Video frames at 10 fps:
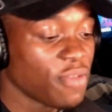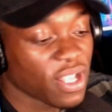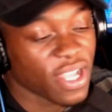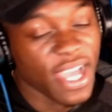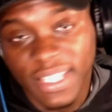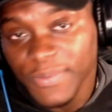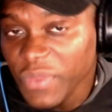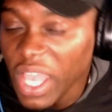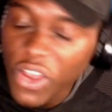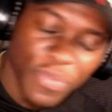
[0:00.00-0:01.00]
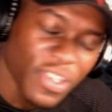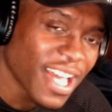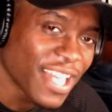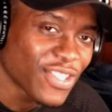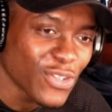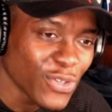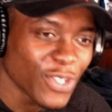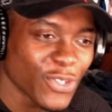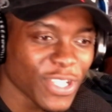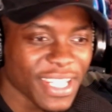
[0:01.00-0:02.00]
But guys, I hope you guys do
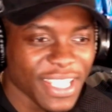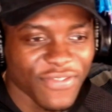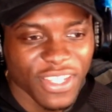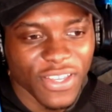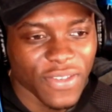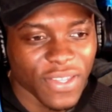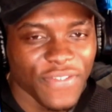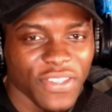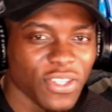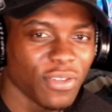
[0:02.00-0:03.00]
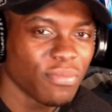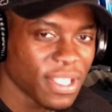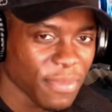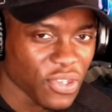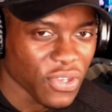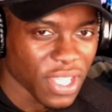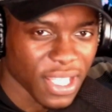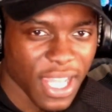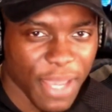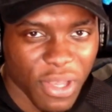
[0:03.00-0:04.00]
enjoy today's video. If you do, please make sure you hit the
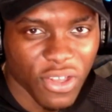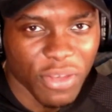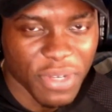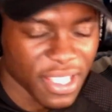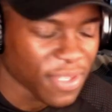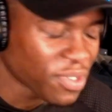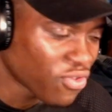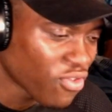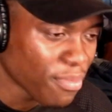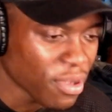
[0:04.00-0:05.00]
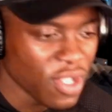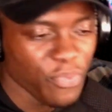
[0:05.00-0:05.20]
like button, comment, and subscribe.